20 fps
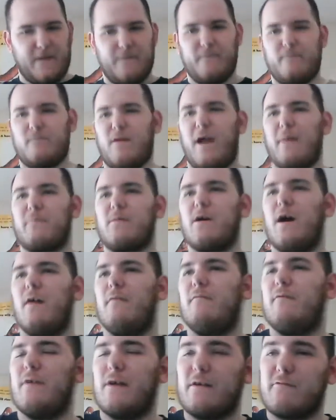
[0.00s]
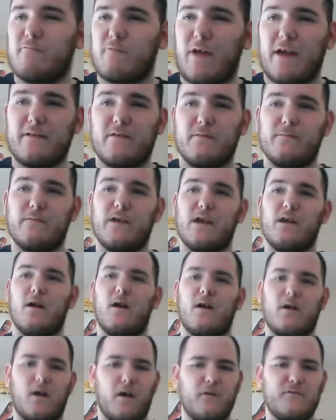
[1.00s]
wraps up this random
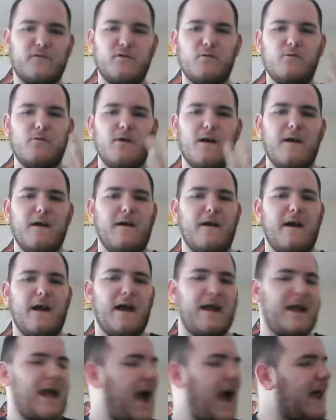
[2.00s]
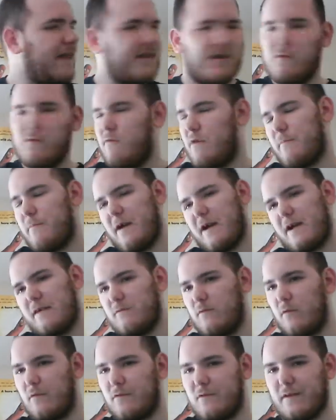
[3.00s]
vlog. I'll do kind of similar to Packet
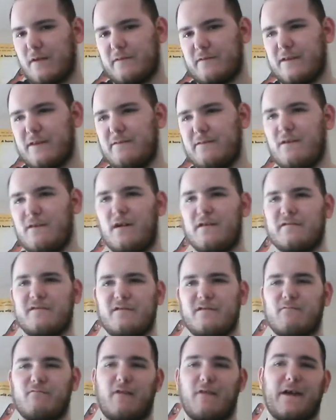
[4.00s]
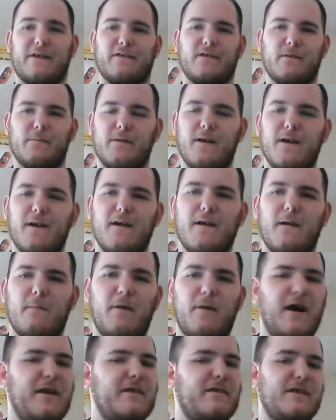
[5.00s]
Rule Double TV Log, just random.
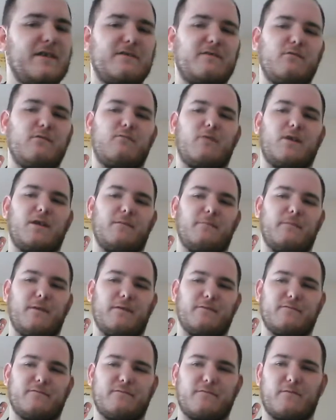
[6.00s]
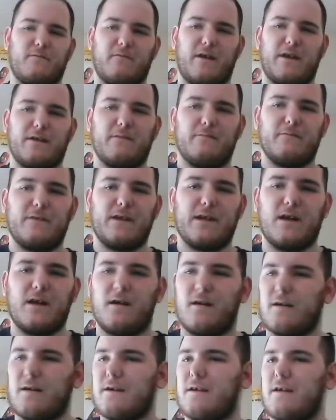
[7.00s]
Probably at least do one a month for a random
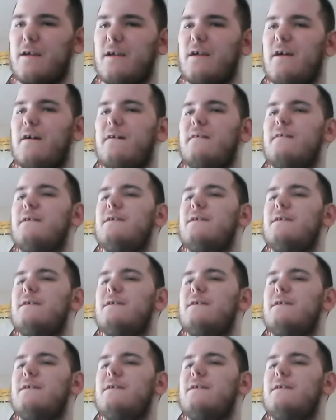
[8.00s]
vlog, you know.